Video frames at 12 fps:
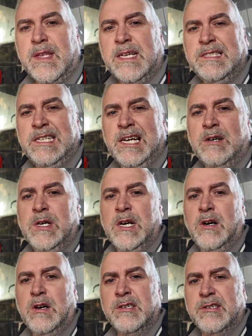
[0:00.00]
see how we
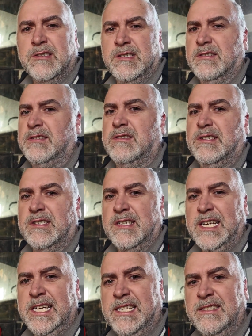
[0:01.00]
go. Sure, it's
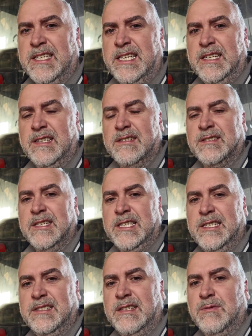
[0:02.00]
an
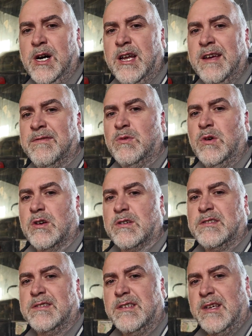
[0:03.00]
easy one if it
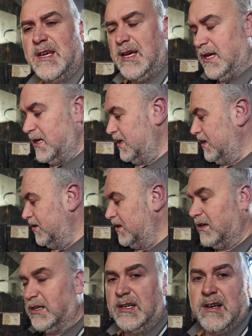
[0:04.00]
works. Now I
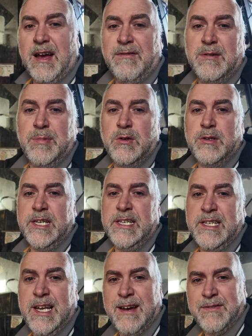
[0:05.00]
know you're having to plug it
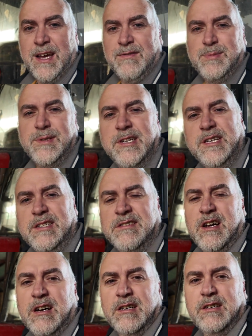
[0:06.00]
in. You'll have to have it beside the
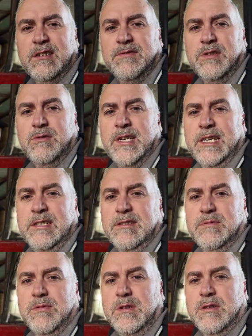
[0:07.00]
socket and a few
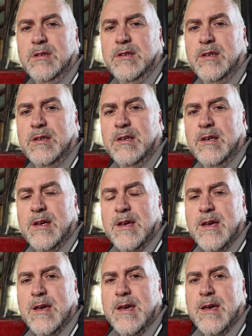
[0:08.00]
things. But look at
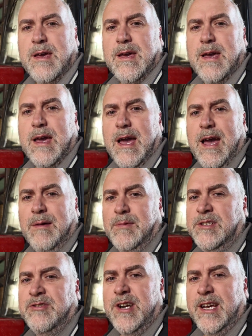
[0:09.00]

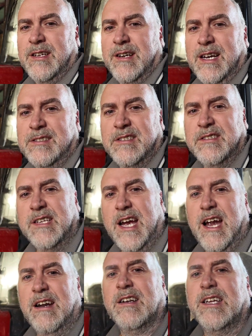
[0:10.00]
this tractor has to
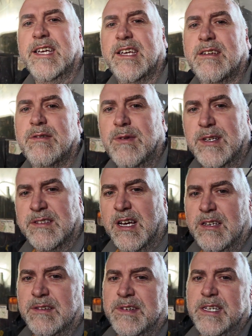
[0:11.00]
start like when it's
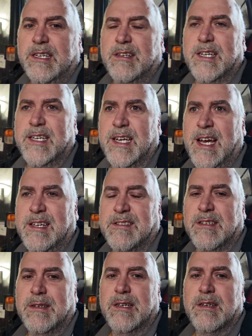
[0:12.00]
on the feeder. Like it
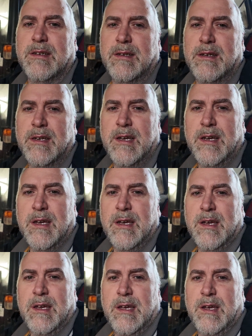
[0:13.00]
has to.
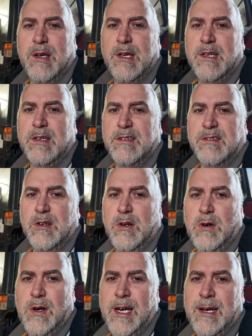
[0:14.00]
There's
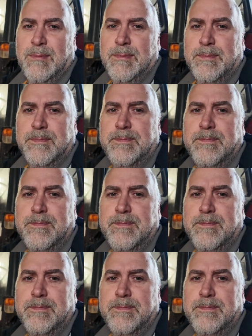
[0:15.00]
no